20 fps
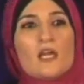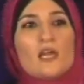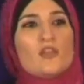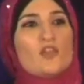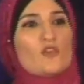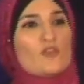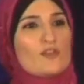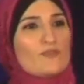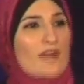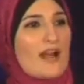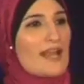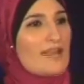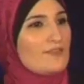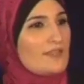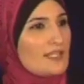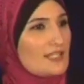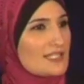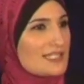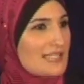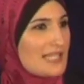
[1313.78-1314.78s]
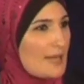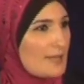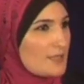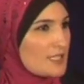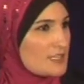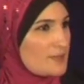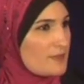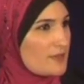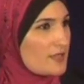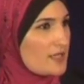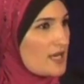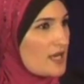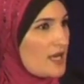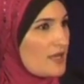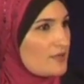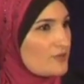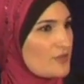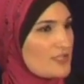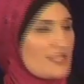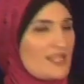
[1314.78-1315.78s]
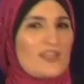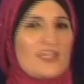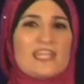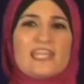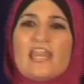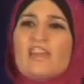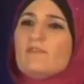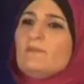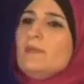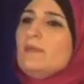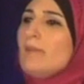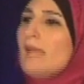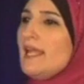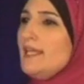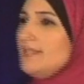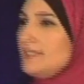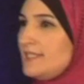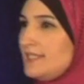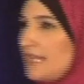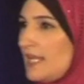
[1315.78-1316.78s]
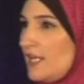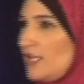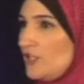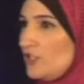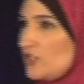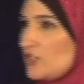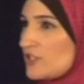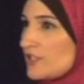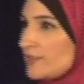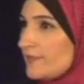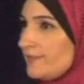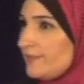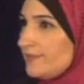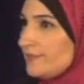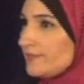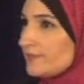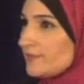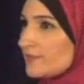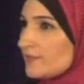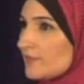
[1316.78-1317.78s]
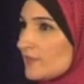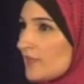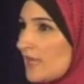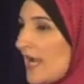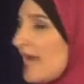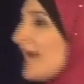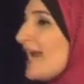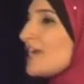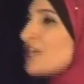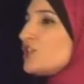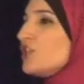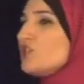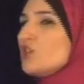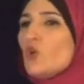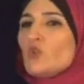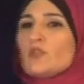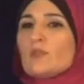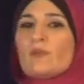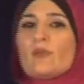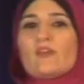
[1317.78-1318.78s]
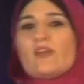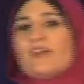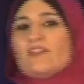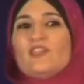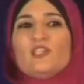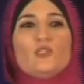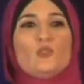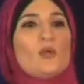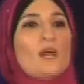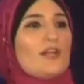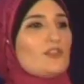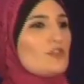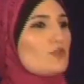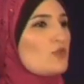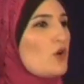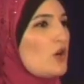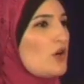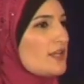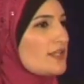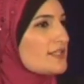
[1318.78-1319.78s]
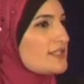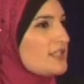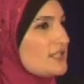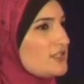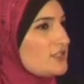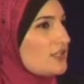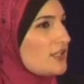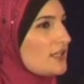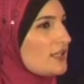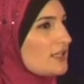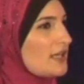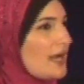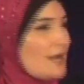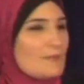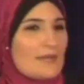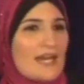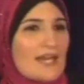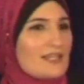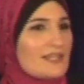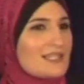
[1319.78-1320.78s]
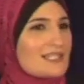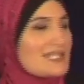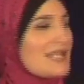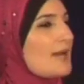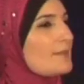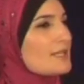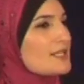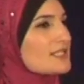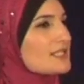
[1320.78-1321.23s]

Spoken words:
the Reviving Islamic Spirit Conference, and they gave me main stage. I actually told the brother, I think you got the wrong sister. I'm not an Islamic